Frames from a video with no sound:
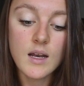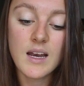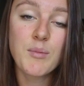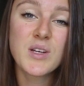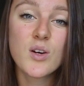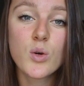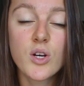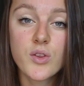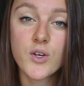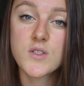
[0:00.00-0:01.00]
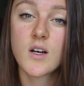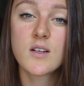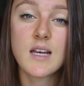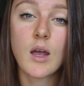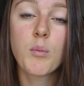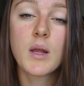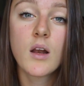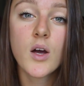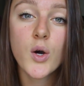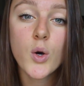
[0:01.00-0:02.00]
Let me know what your thoughts are down
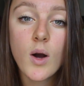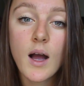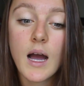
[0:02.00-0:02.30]
below,